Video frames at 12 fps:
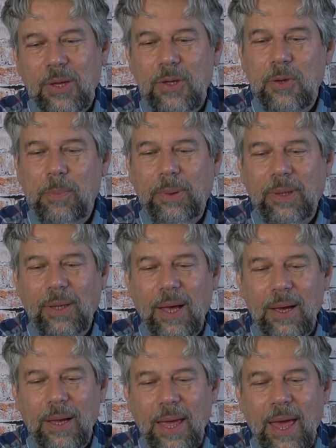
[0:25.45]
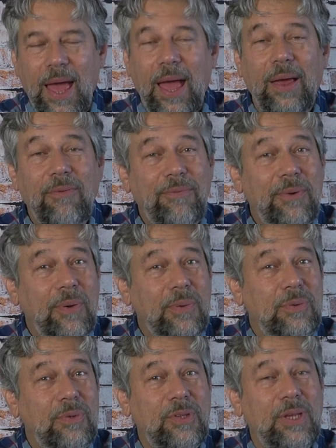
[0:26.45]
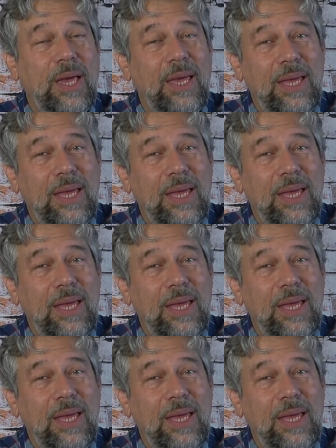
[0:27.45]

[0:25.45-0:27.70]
you plug headphones